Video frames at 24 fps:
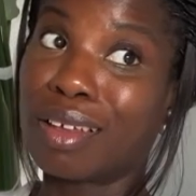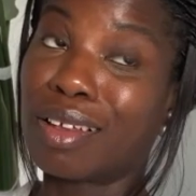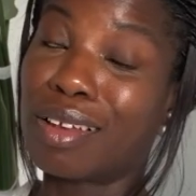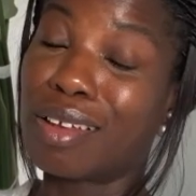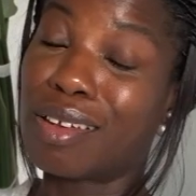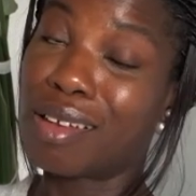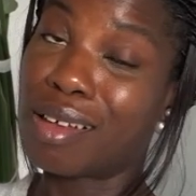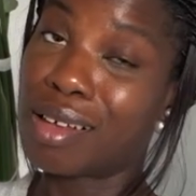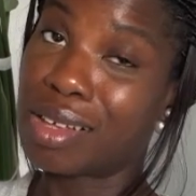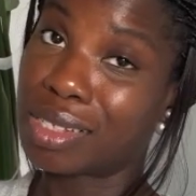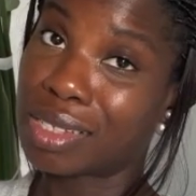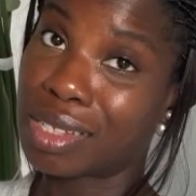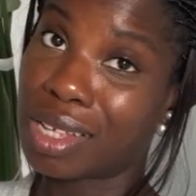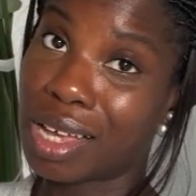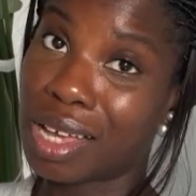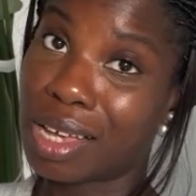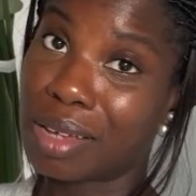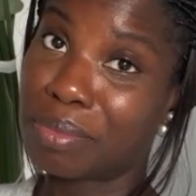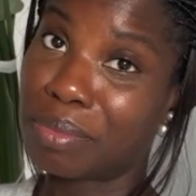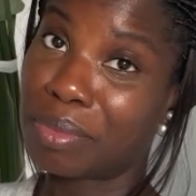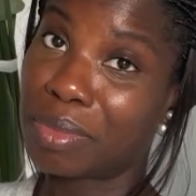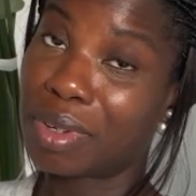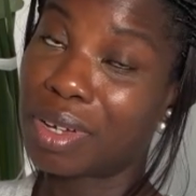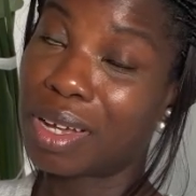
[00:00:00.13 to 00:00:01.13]
Last
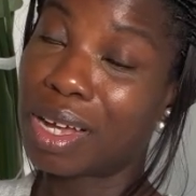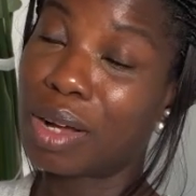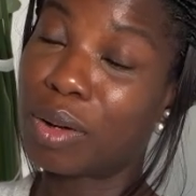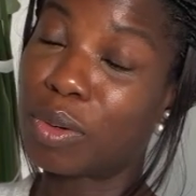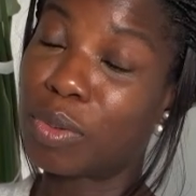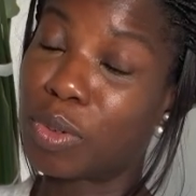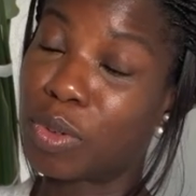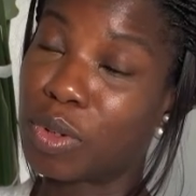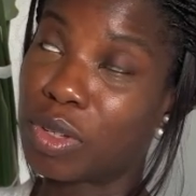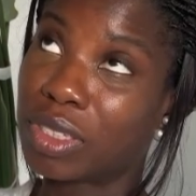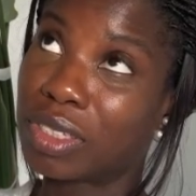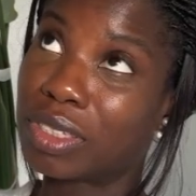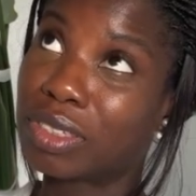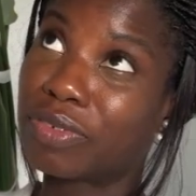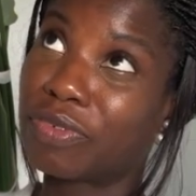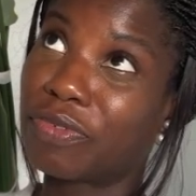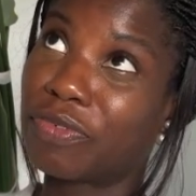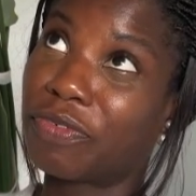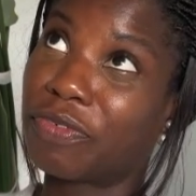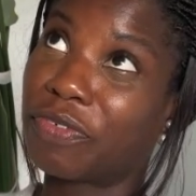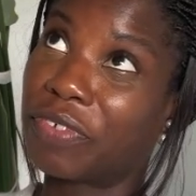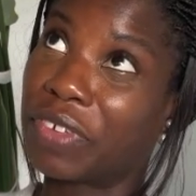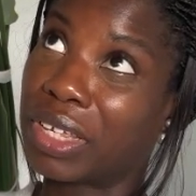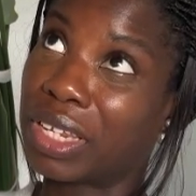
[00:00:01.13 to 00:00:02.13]
time I was
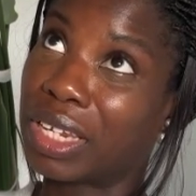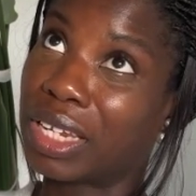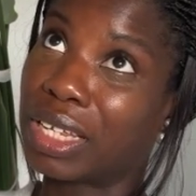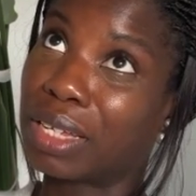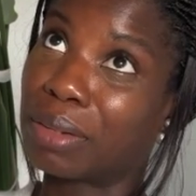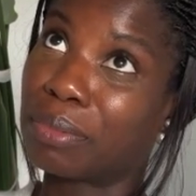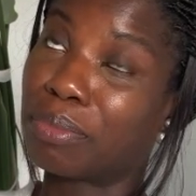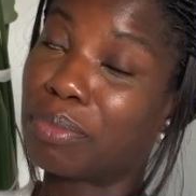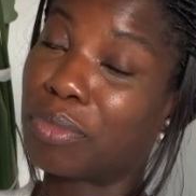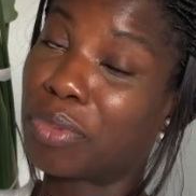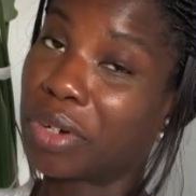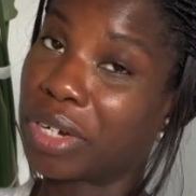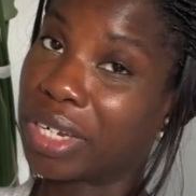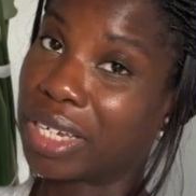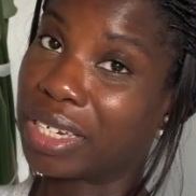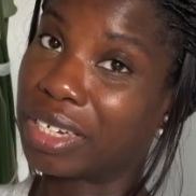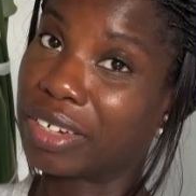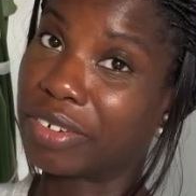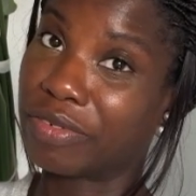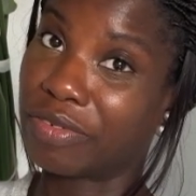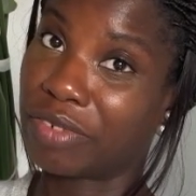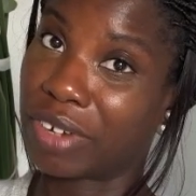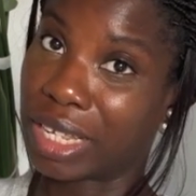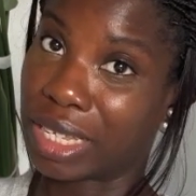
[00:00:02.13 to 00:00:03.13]
feeling pretty
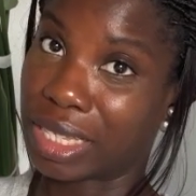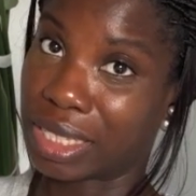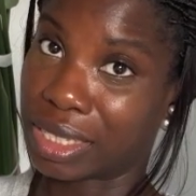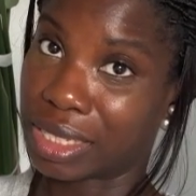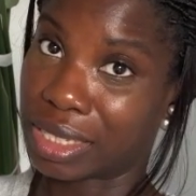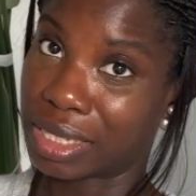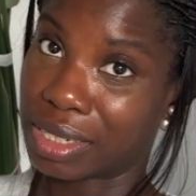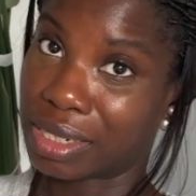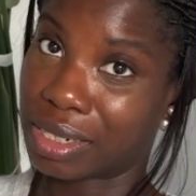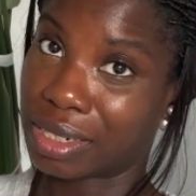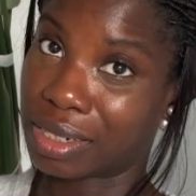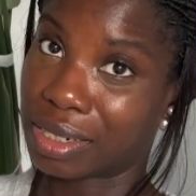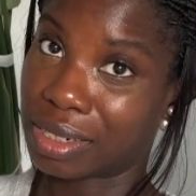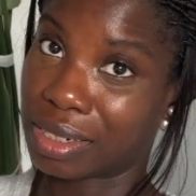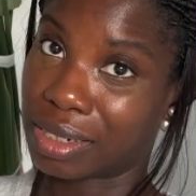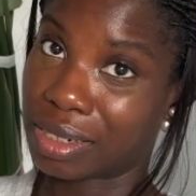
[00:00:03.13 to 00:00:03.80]
deflated,